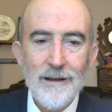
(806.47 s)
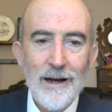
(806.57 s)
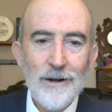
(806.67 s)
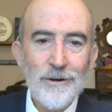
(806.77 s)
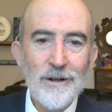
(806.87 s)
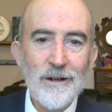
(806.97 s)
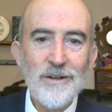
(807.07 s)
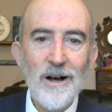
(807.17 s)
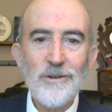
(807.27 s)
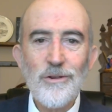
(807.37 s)
I heard on a
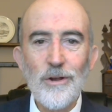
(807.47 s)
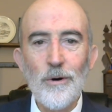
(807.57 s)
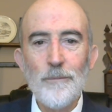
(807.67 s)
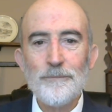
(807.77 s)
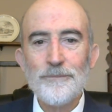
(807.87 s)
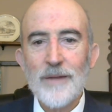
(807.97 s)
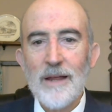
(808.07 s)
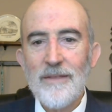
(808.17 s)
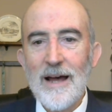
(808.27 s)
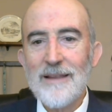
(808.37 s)
talk show
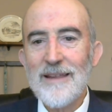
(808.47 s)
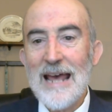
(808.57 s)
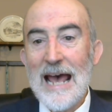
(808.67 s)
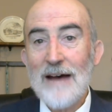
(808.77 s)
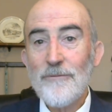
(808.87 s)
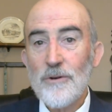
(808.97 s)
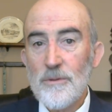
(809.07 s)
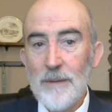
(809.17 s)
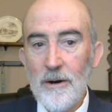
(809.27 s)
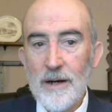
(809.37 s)
that the average
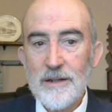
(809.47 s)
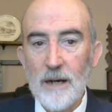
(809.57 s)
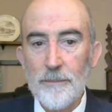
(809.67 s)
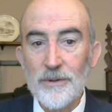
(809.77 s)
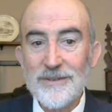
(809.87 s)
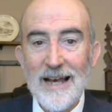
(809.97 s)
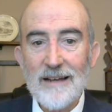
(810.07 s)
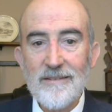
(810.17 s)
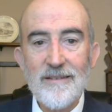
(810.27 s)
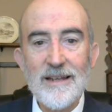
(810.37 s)
married couple
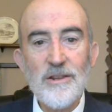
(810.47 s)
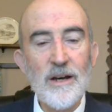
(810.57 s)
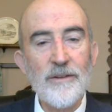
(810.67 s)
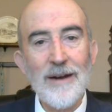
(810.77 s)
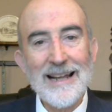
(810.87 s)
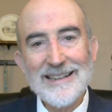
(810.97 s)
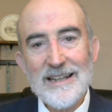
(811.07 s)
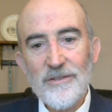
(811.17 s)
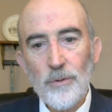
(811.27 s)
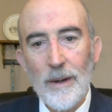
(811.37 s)
texts each other at
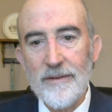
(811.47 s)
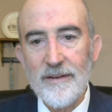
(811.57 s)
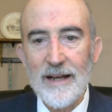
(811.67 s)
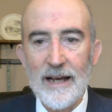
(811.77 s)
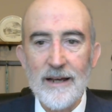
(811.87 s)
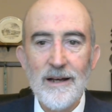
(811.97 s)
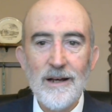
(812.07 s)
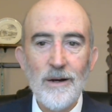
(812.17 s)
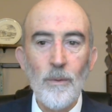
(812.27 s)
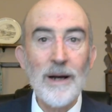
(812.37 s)
least twice a day
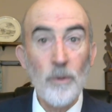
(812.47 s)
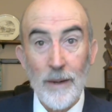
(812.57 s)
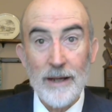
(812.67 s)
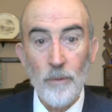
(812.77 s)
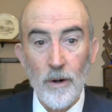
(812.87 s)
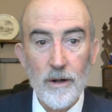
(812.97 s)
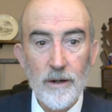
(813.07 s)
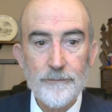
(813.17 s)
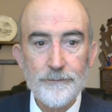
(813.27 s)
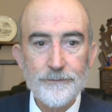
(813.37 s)
while away at work.
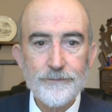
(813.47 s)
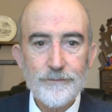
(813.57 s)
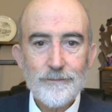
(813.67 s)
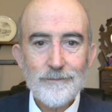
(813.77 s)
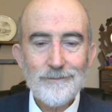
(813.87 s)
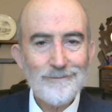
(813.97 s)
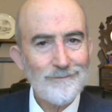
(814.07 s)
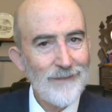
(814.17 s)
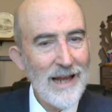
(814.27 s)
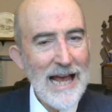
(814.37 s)

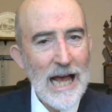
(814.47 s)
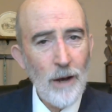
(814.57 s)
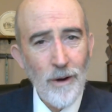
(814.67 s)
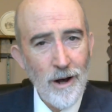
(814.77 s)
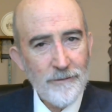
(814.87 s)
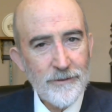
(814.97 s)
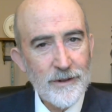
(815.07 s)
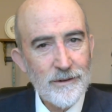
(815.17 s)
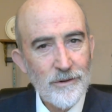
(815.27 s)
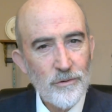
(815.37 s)
How
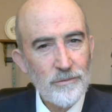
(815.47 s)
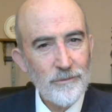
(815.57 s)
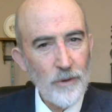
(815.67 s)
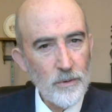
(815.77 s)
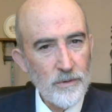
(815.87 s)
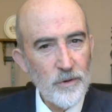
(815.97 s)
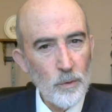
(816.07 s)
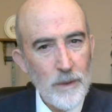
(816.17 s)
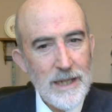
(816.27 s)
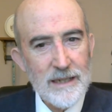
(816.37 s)
often, folks, do
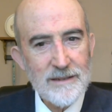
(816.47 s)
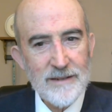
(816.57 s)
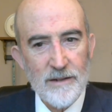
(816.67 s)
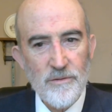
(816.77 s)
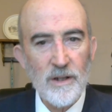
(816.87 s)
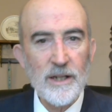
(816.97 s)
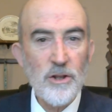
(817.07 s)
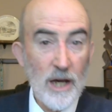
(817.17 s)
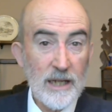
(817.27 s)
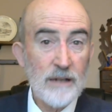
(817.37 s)
we intentionally
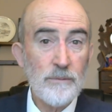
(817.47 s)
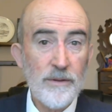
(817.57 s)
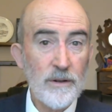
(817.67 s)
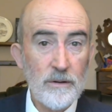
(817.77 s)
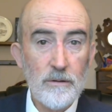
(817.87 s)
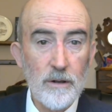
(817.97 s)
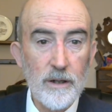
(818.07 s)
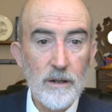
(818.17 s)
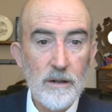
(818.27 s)
check in with the Lord?